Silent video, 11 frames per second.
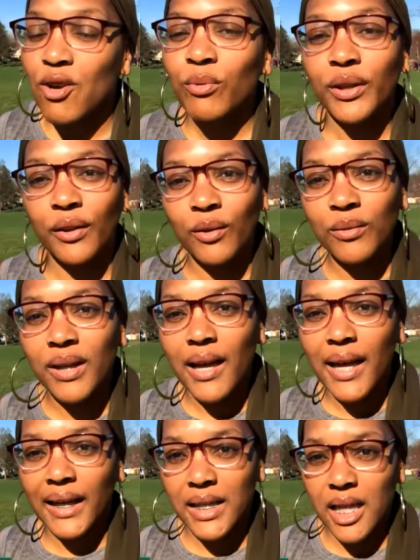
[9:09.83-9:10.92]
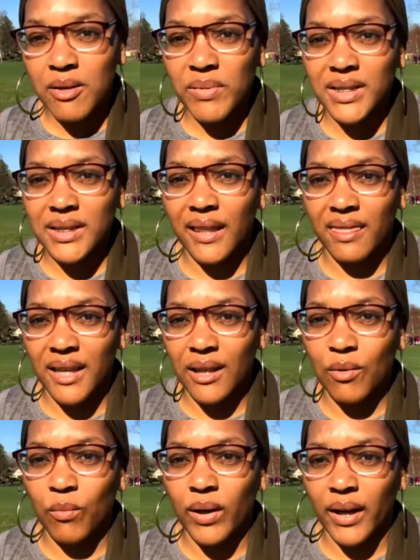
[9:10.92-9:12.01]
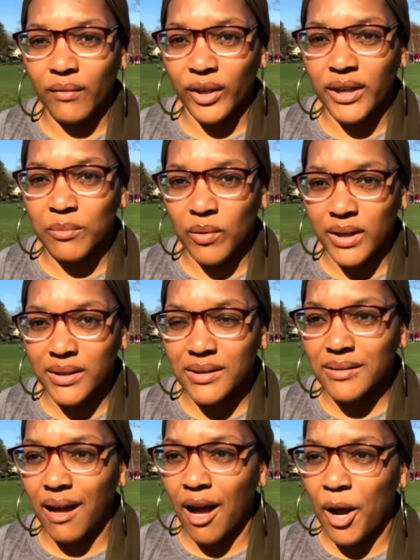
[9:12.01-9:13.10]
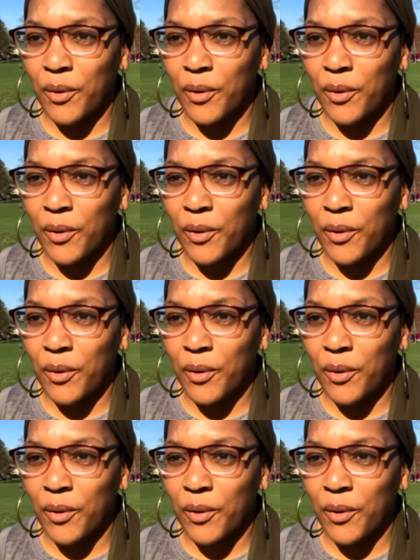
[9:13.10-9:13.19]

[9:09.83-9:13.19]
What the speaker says: Well, Elon Musk can think whatever he wants,